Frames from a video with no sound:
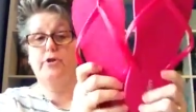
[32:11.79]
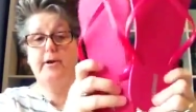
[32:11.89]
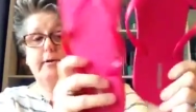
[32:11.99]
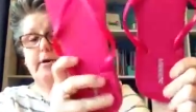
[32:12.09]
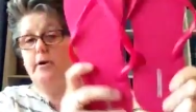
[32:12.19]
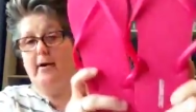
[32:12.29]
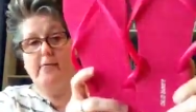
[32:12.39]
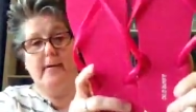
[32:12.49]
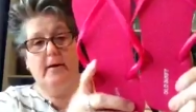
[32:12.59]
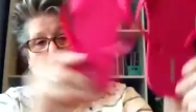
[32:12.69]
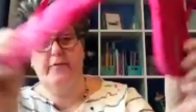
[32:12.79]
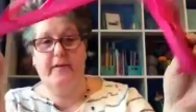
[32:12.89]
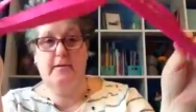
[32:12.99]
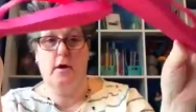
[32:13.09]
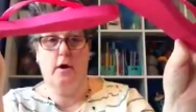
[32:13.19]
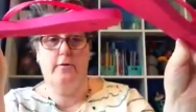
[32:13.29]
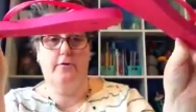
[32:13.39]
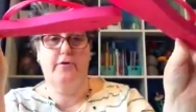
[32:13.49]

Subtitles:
They're, you know, everybody knows what these are. They're